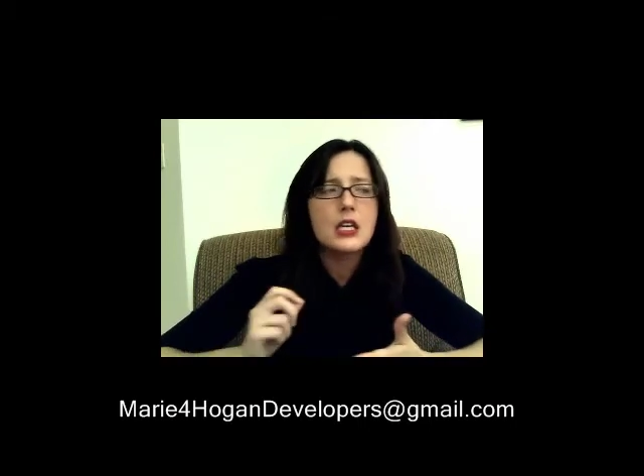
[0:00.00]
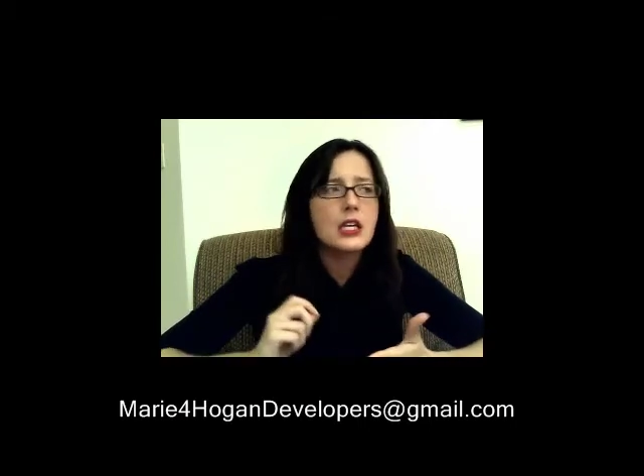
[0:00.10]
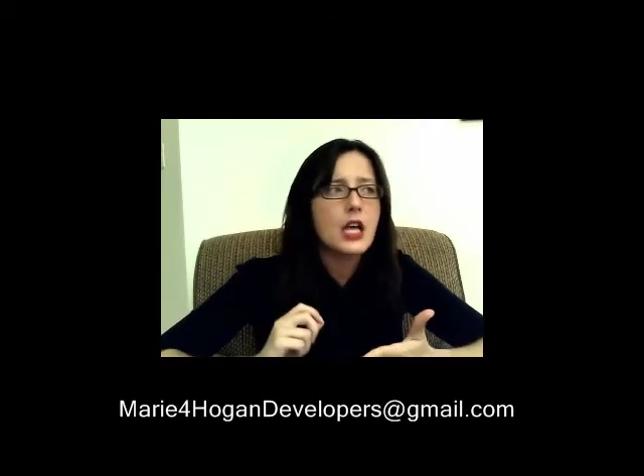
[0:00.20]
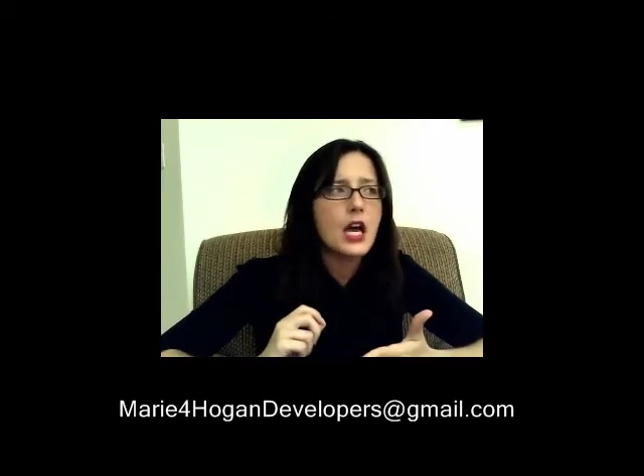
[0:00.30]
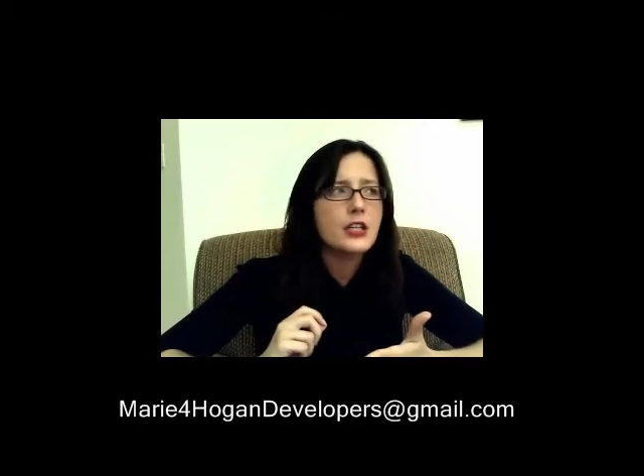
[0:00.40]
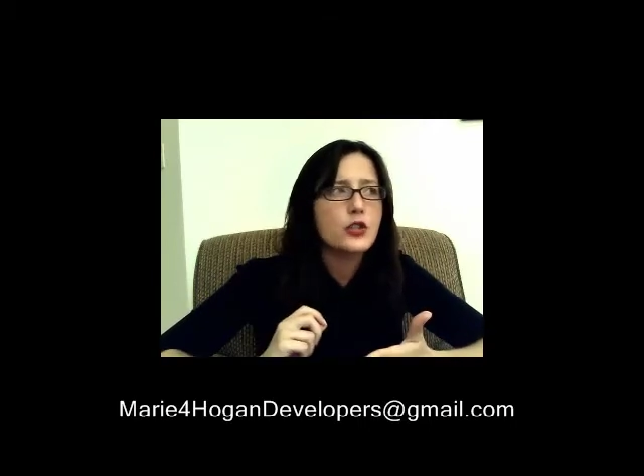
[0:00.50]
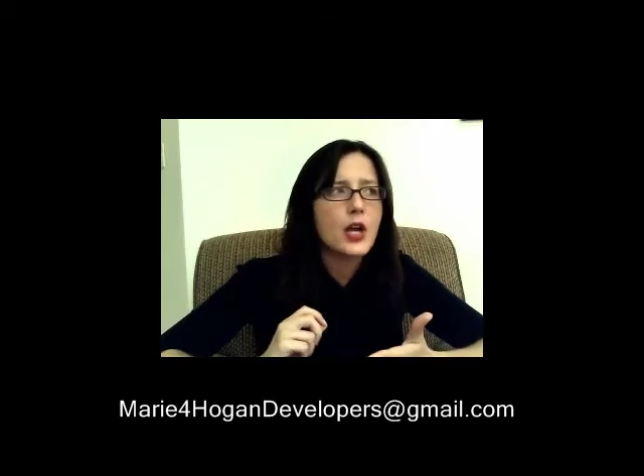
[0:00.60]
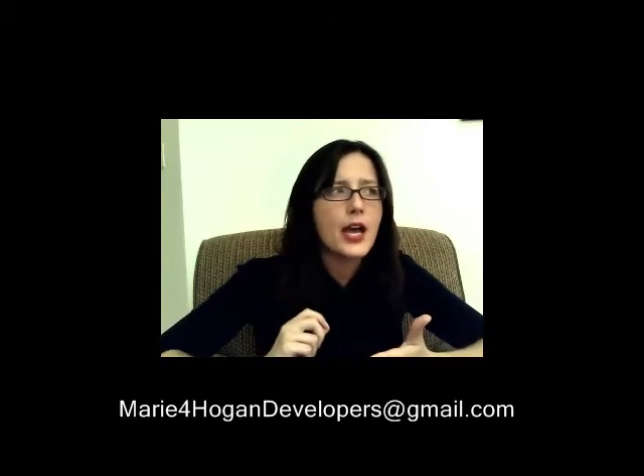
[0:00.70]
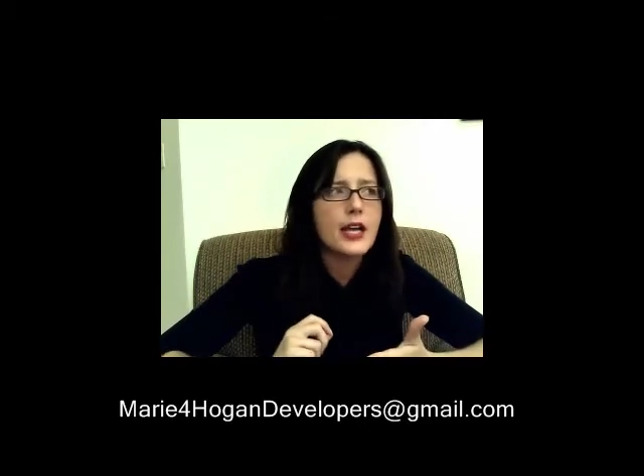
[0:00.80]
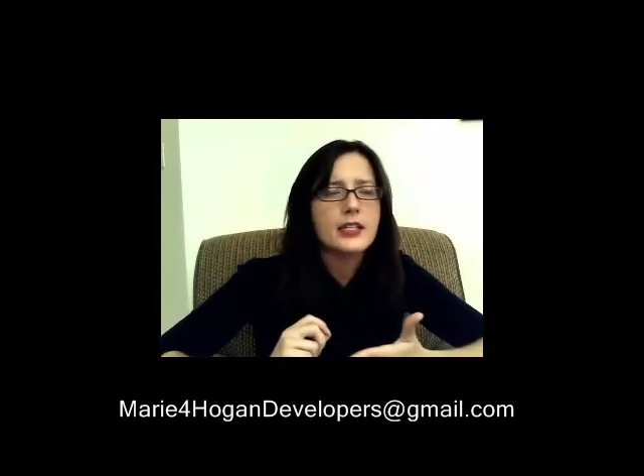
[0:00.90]

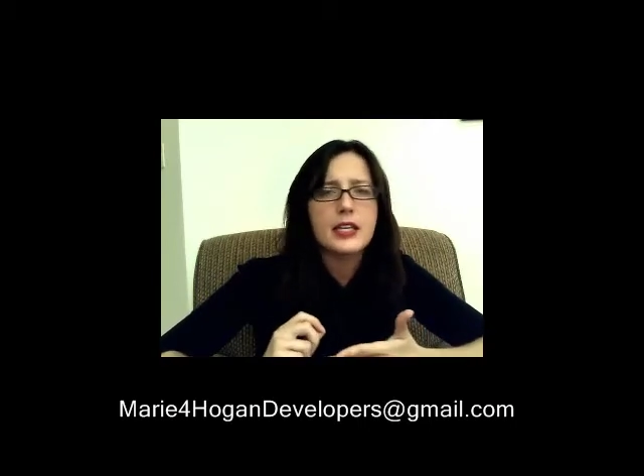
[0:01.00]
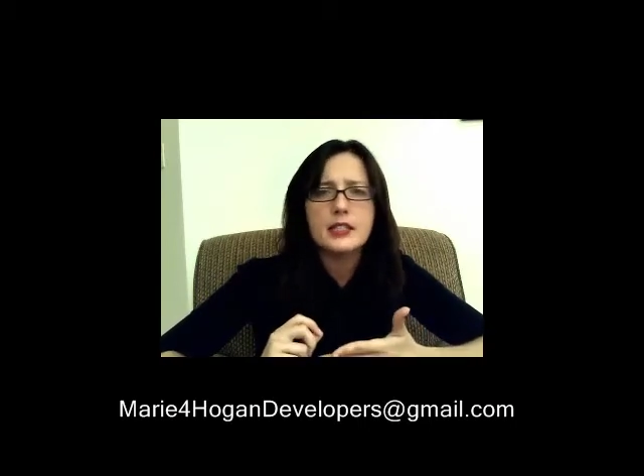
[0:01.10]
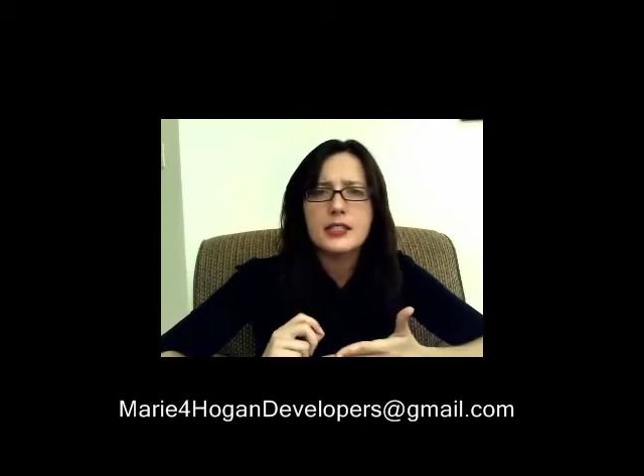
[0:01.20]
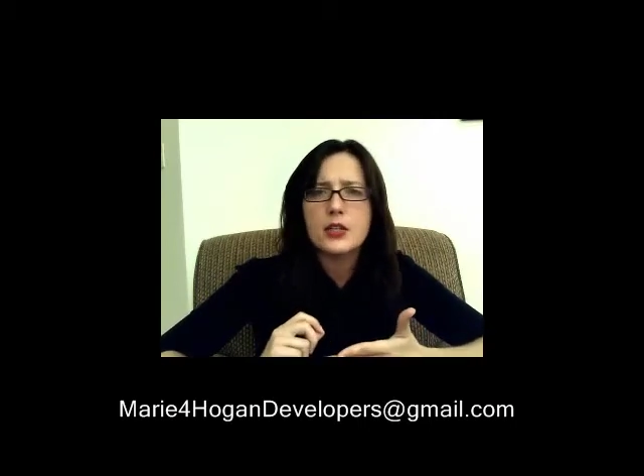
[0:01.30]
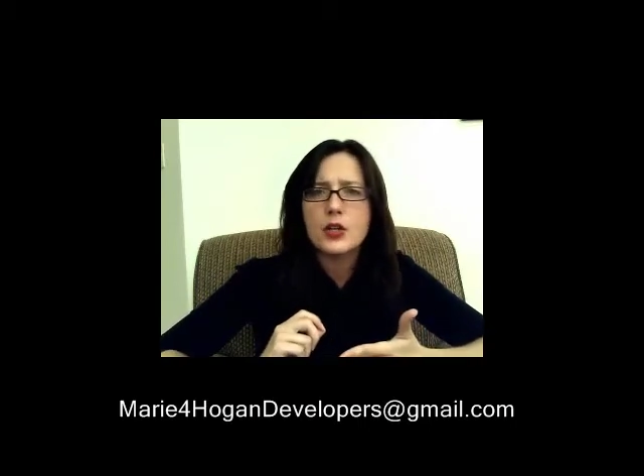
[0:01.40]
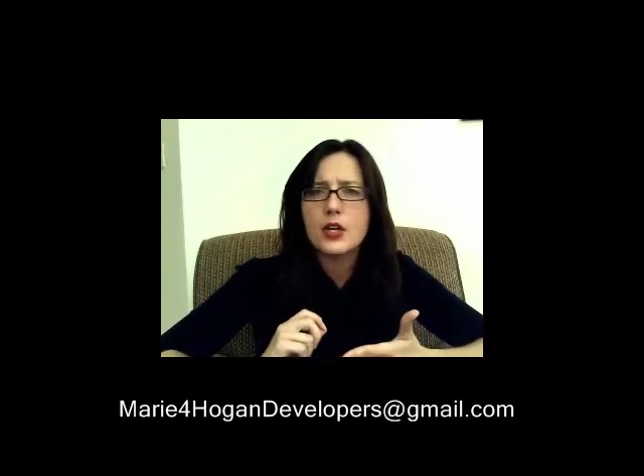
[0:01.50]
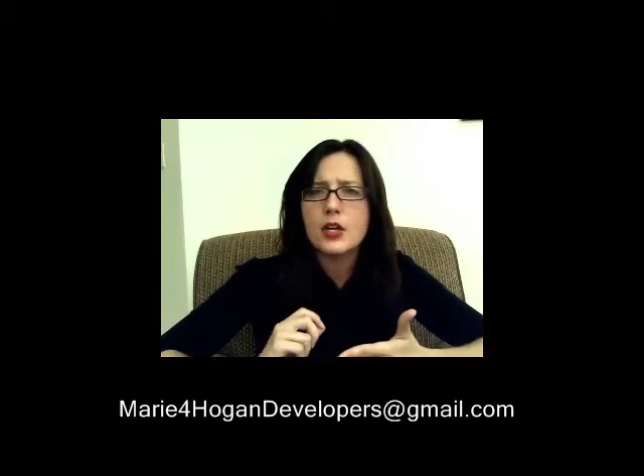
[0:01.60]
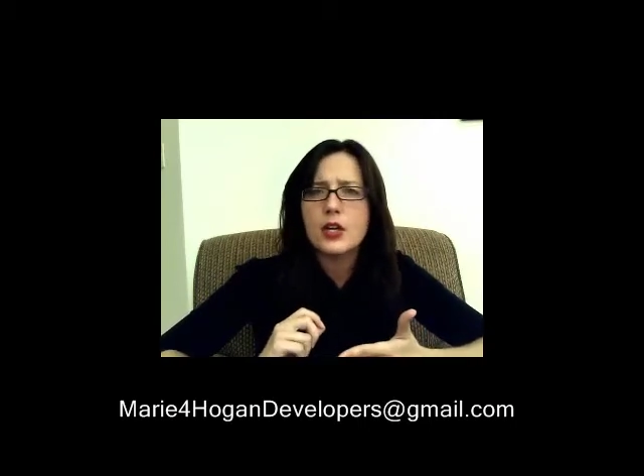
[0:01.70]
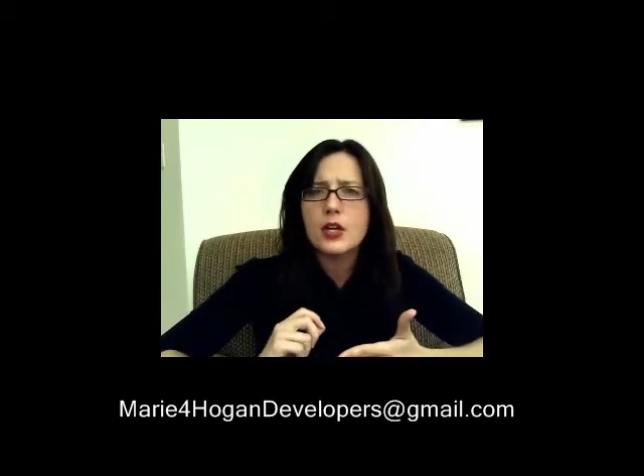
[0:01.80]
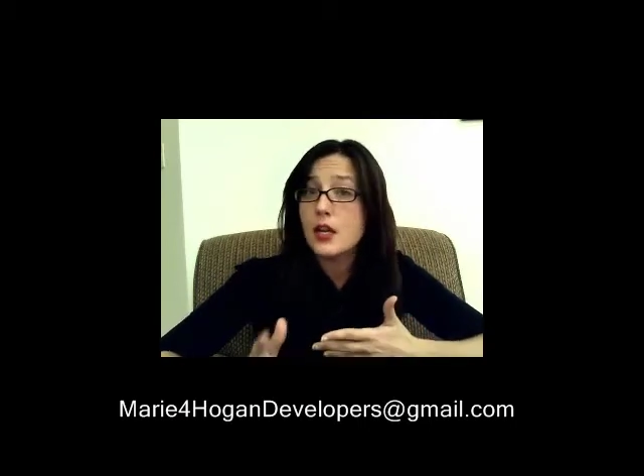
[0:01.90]
contract,
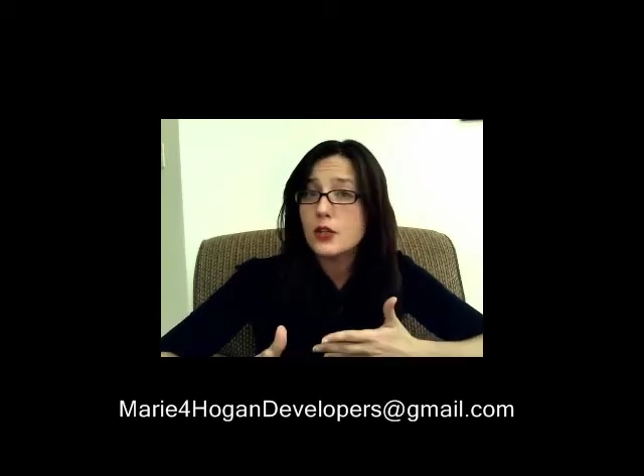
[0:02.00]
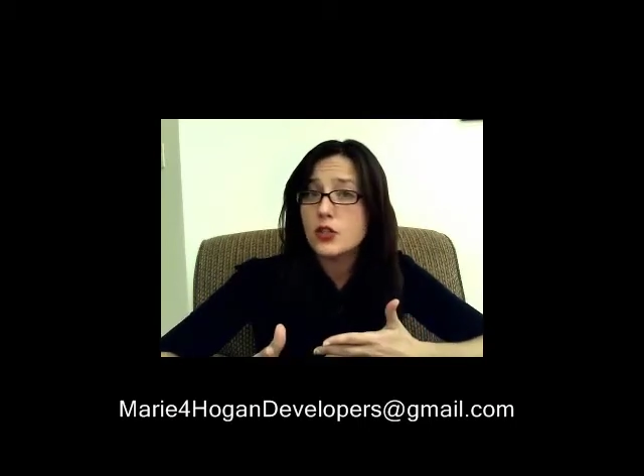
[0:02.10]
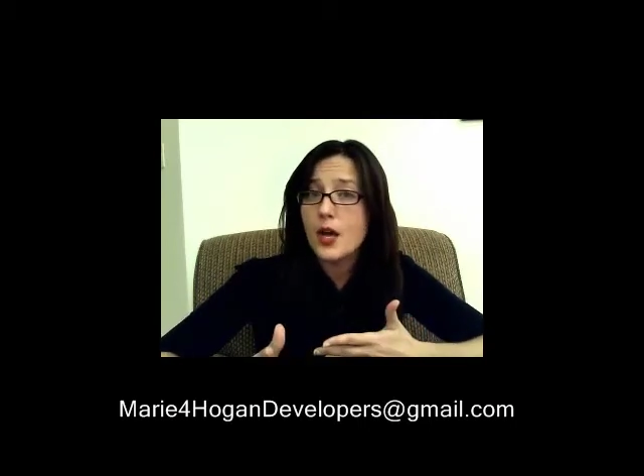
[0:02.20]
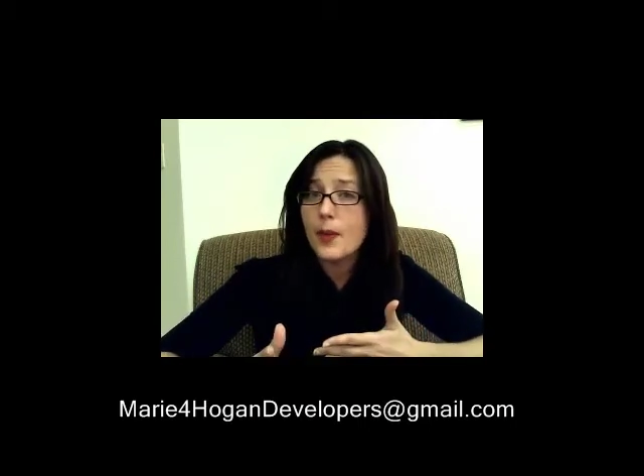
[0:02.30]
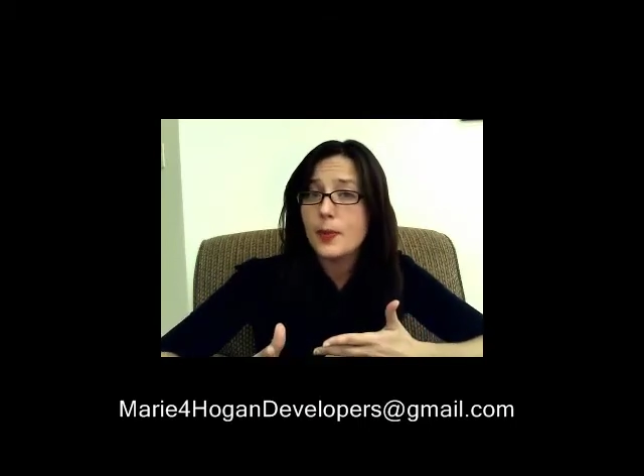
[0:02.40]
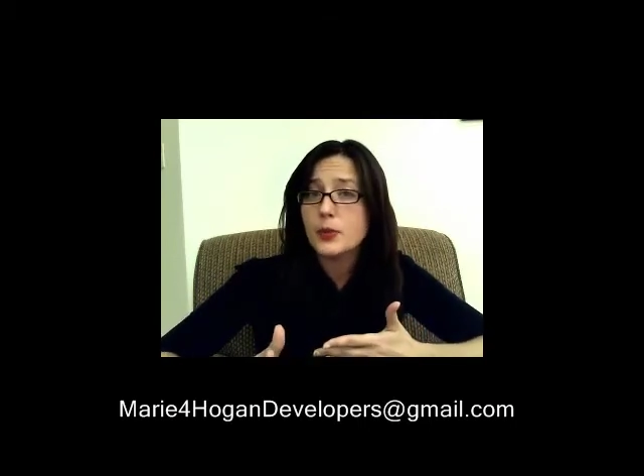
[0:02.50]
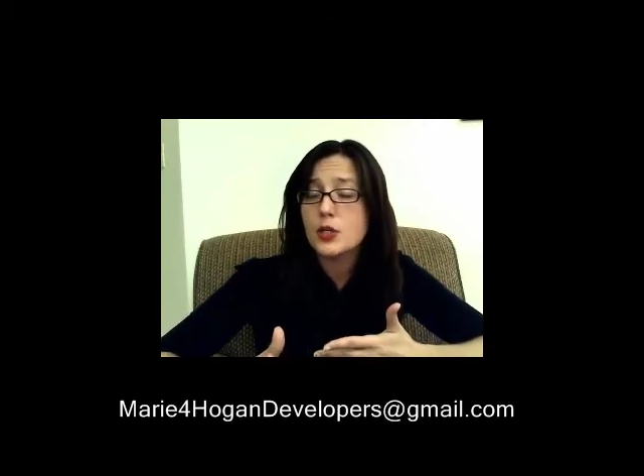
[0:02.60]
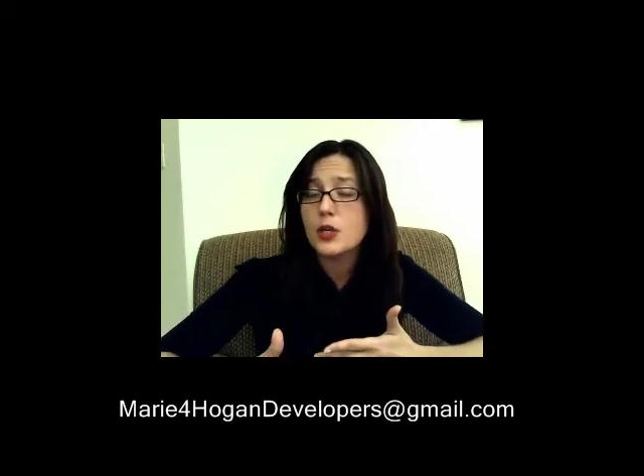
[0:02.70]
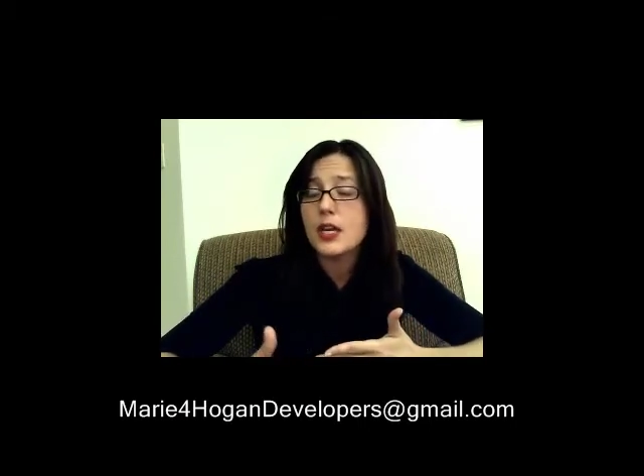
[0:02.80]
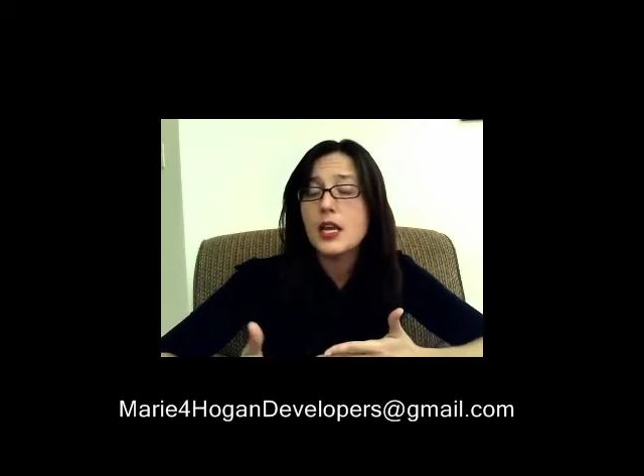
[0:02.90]
consider another job
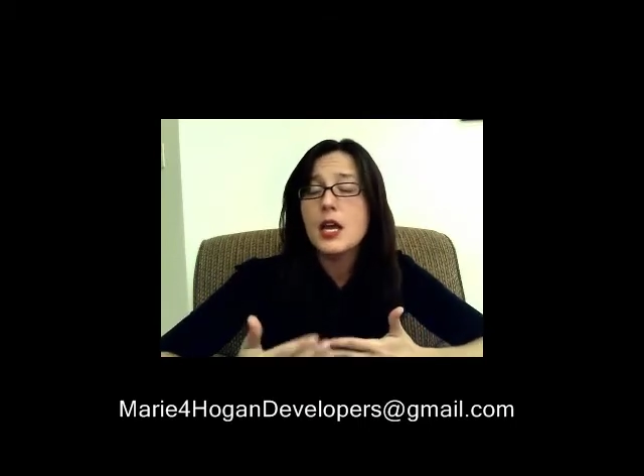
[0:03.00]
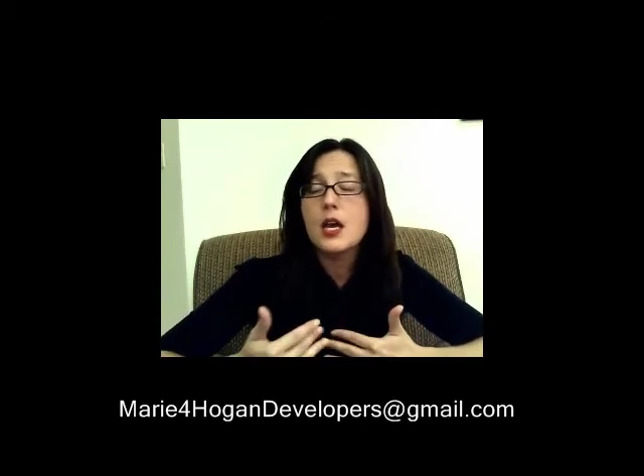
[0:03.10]
opportunity,